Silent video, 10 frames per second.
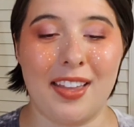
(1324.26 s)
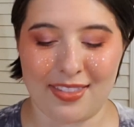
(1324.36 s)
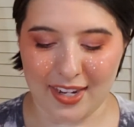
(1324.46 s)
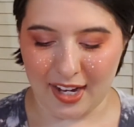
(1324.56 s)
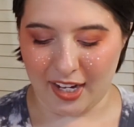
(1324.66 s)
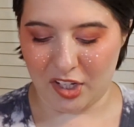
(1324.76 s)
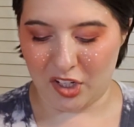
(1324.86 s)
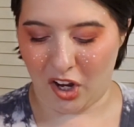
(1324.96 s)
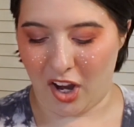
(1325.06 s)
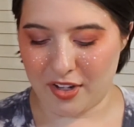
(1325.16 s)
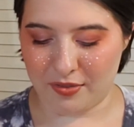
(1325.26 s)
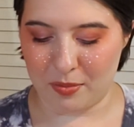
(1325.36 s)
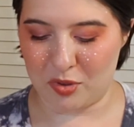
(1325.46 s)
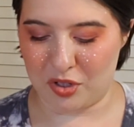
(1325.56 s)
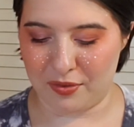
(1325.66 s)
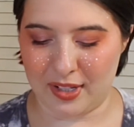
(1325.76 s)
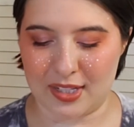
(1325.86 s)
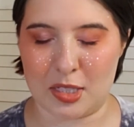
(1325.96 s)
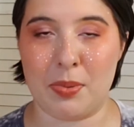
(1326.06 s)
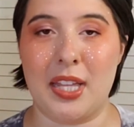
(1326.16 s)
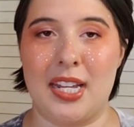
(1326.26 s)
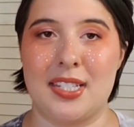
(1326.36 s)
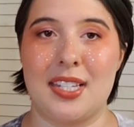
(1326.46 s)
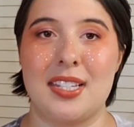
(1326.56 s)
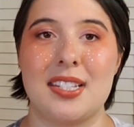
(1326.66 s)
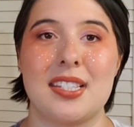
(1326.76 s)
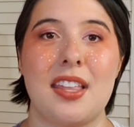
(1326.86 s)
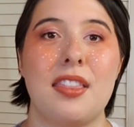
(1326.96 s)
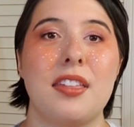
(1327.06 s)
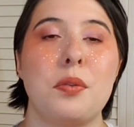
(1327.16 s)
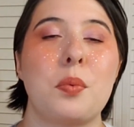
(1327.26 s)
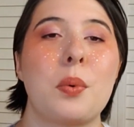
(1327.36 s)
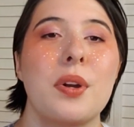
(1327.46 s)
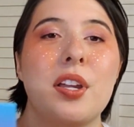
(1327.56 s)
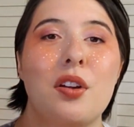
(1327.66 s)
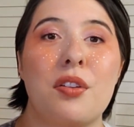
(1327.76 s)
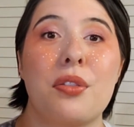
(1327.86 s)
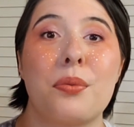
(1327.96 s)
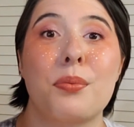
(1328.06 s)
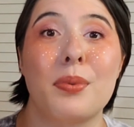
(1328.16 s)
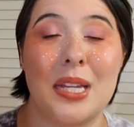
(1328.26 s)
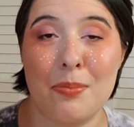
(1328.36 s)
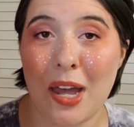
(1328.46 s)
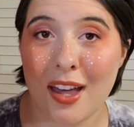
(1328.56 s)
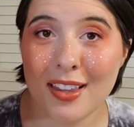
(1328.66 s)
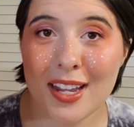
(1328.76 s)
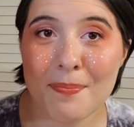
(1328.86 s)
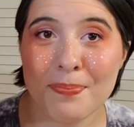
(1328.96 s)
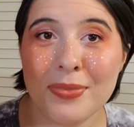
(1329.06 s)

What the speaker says: that I got from Juvia's Place is the Warrior 3 palette.